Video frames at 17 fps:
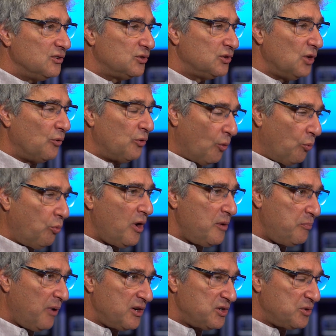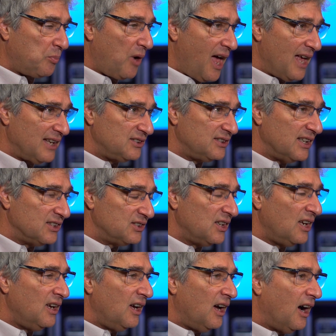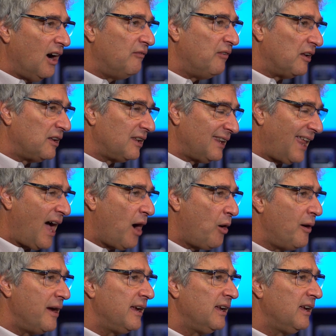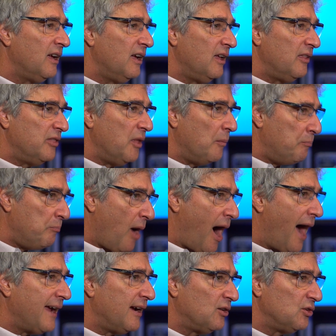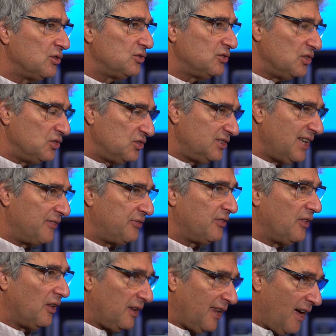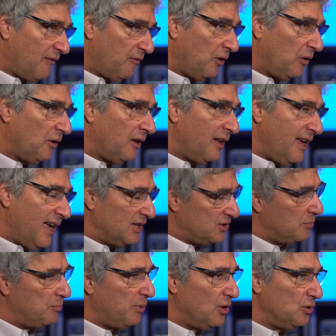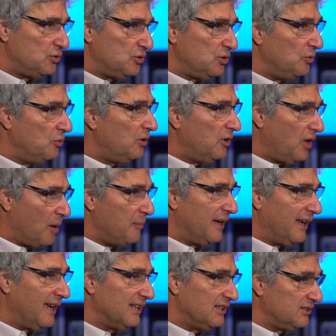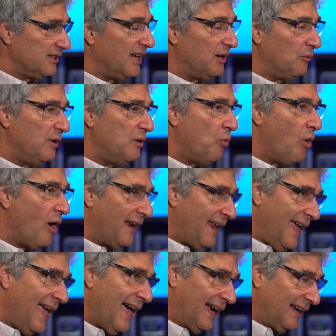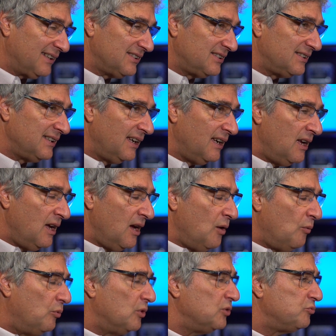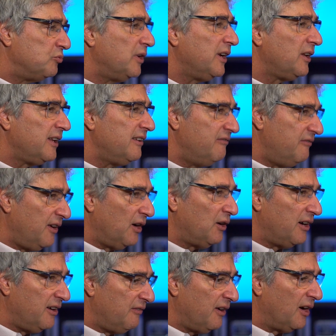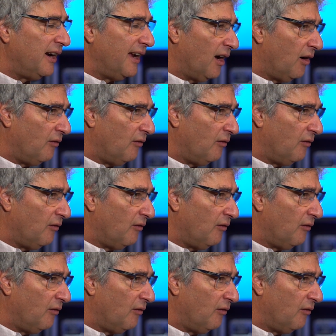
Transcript: So the Woodbridge process of allowing the buyers to set the level as opposed to coming in and saying, we want X, was really very, very